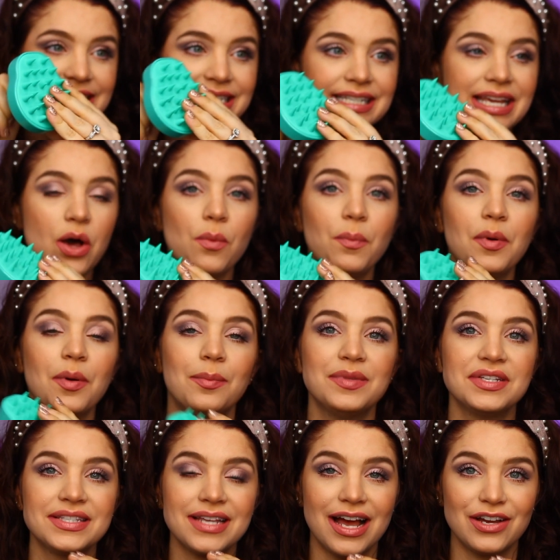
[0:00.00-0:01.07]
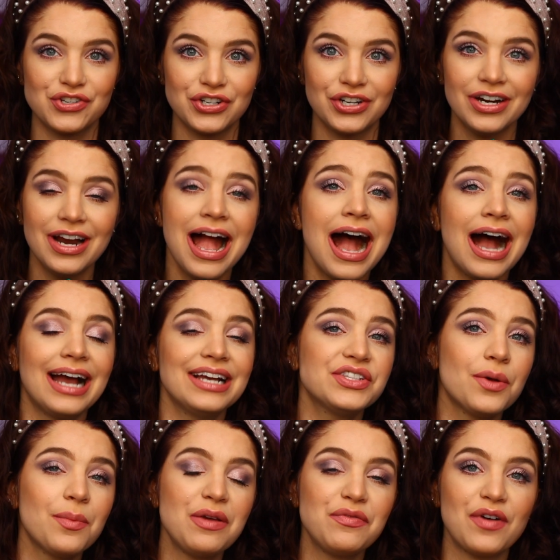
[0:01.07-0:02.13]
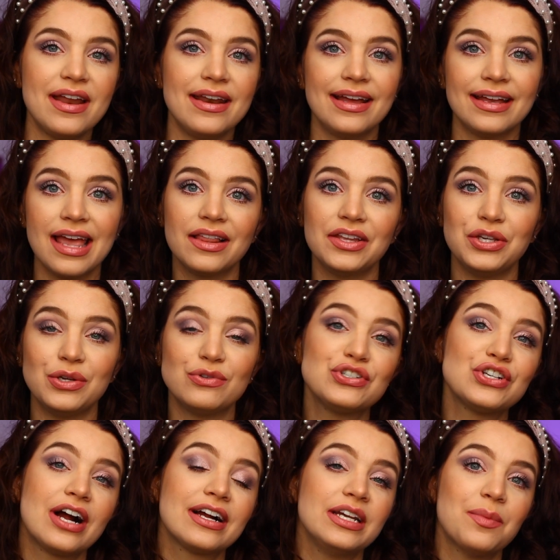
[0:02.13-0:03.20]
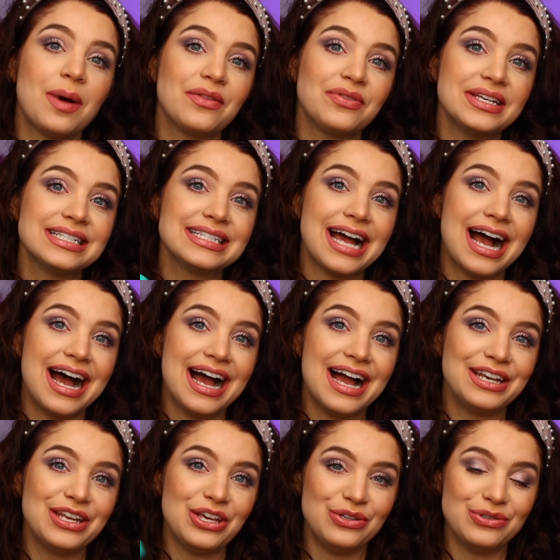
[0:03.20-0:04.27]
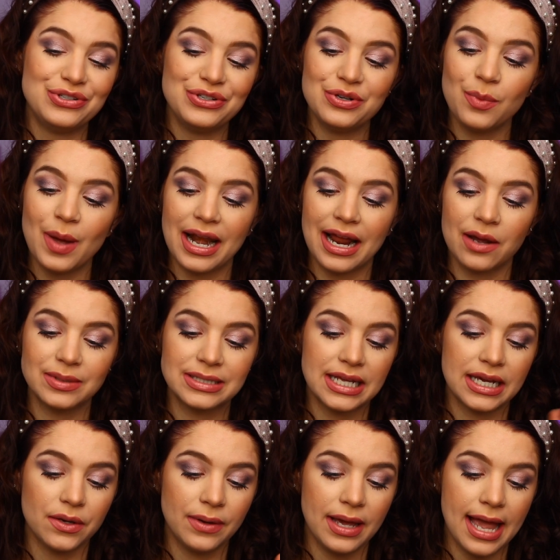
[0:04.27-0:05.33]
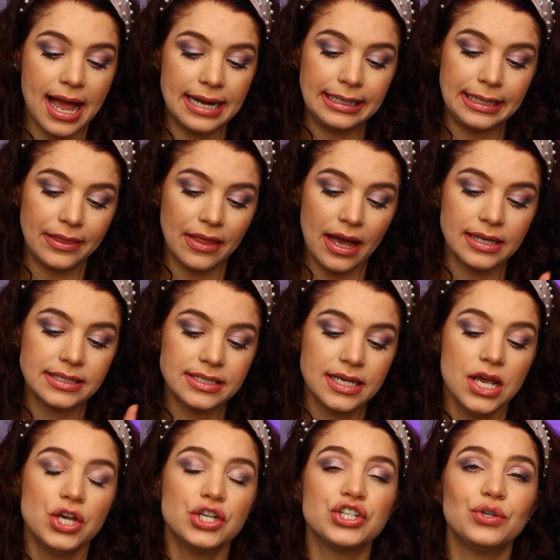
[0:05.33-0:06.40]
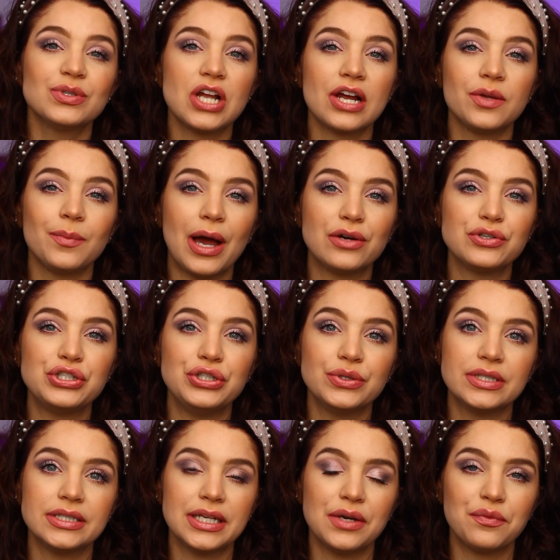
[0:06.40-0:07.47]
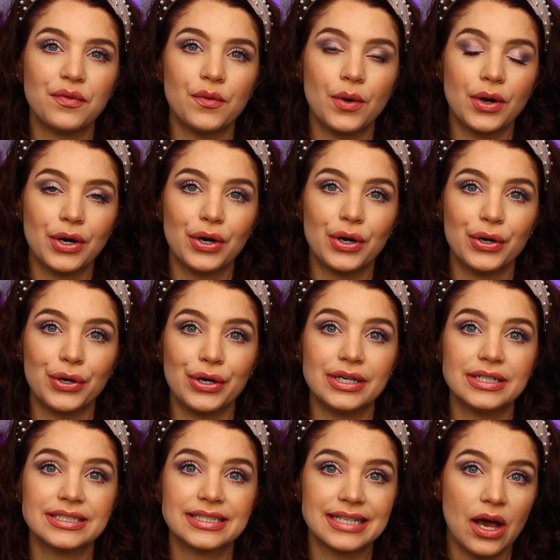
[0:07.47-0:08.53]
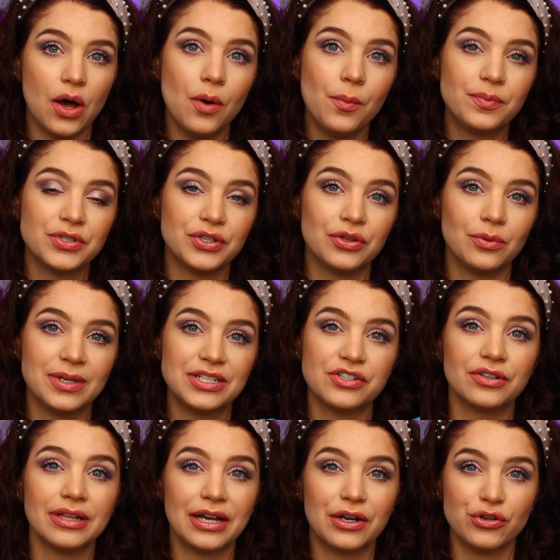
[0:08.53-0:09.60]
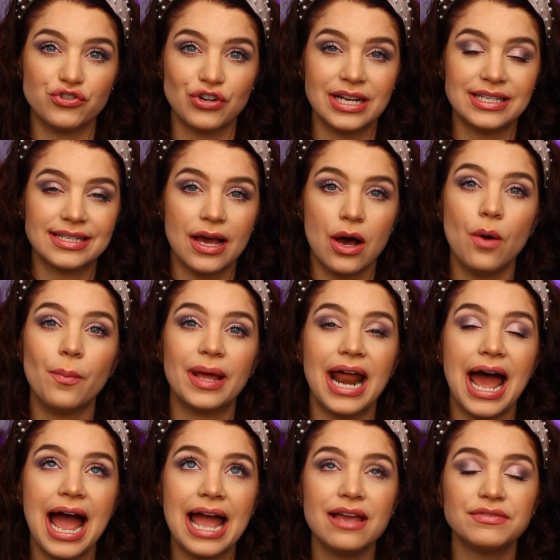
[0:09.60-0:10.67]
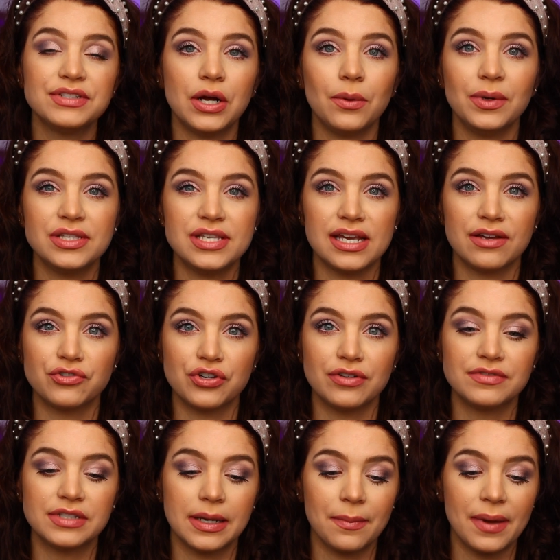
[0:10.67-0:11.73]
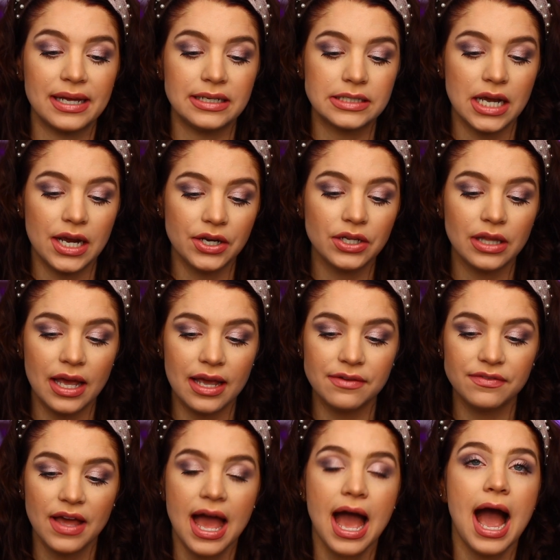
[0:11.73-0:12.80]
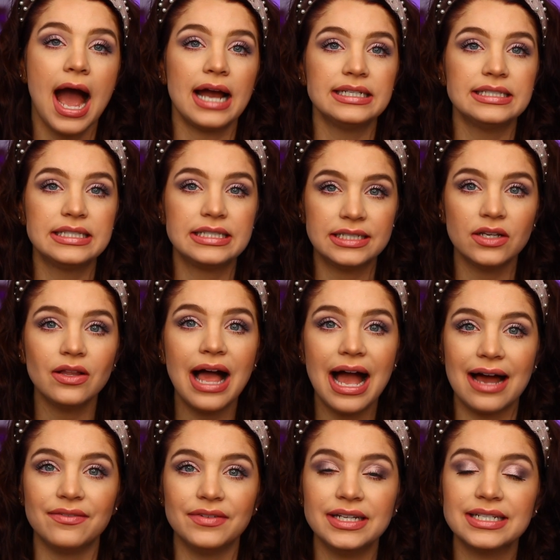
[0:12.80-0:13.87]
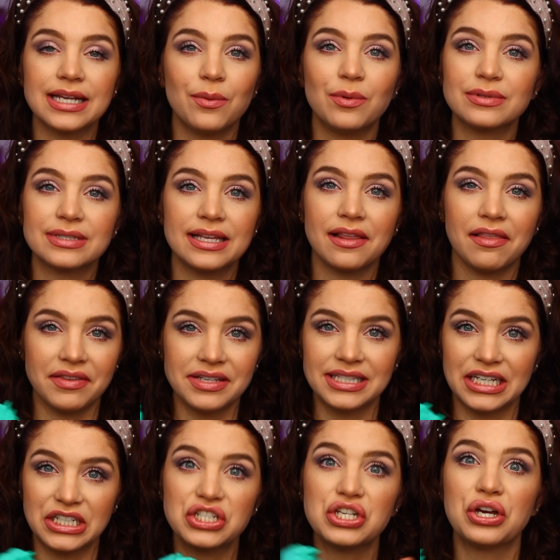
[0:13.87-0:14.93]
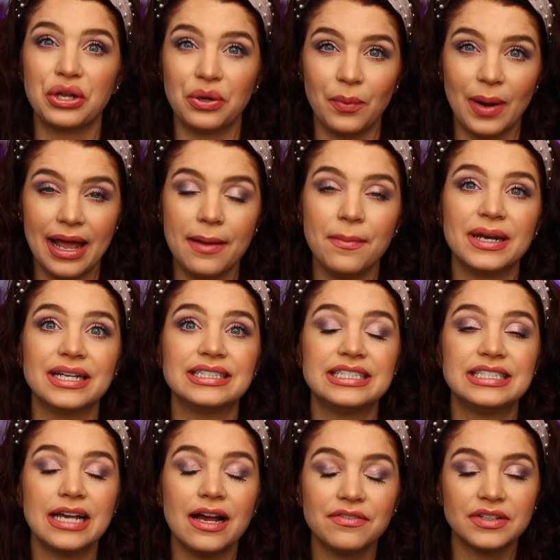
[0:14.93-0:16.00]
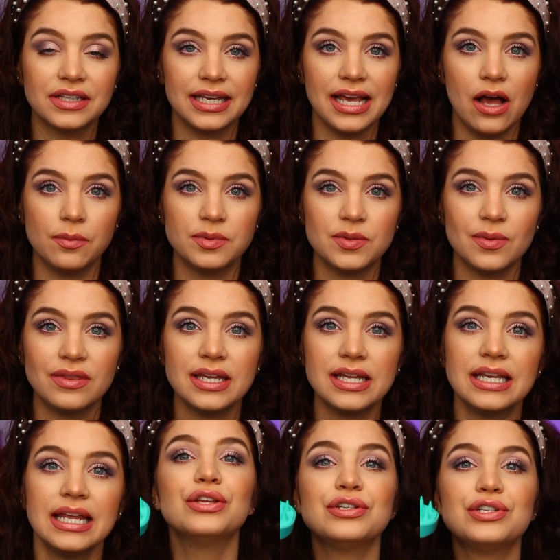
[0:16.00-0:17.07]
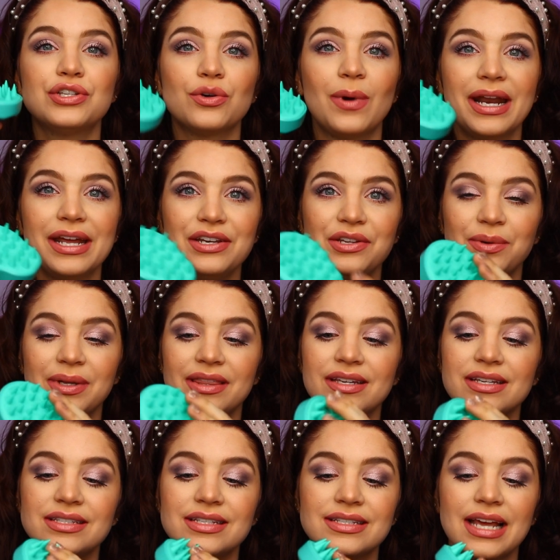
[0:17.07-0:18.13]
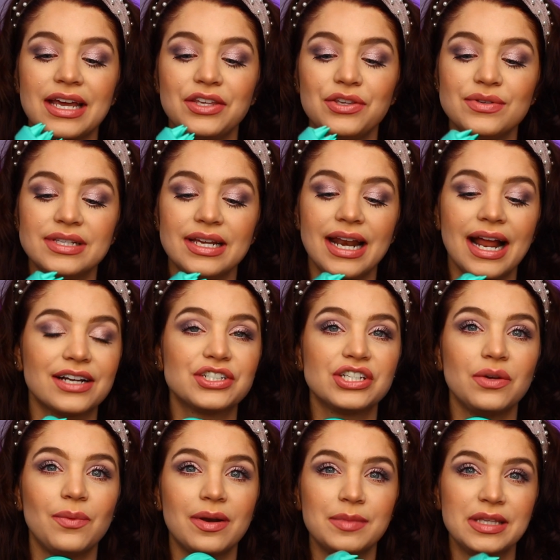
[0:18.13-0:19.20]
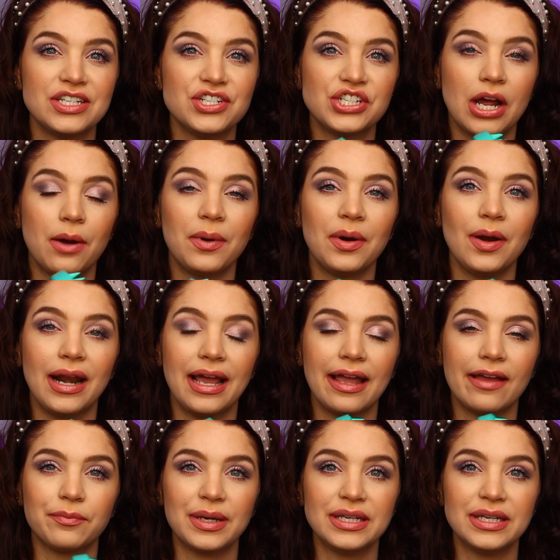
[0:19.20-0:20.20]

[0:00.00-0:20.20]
scalp massager. I saw my friend Kelly Gooch talking about this on YouTube and I was like, okay, I need that. She was talking about how she uses it for her scalp during the winter, like her dry scalp. And I have dealt with dandruff like my entire life. I still have it. I won't say that this like took it away, but it definitely helps with it. So what I do with this is I use it actually when I'm in the shower and I have